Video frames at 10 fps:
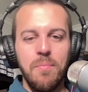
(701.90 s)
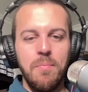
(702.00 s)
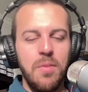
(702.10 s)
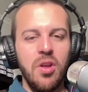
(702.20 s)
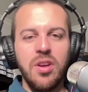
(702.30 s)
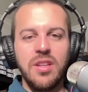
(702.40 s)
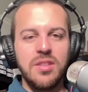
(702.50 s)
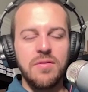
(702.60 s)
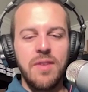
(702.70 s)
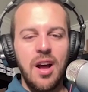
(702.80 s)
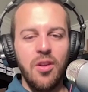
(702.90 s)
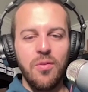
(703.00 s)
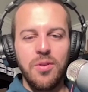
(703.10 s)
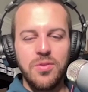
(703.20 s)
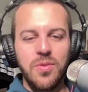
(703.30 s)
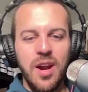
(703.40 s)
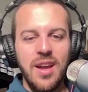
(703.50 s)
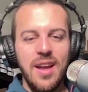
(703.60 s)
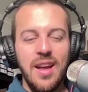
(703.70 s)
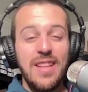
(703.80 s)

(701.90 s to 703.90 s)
millions of followers, right?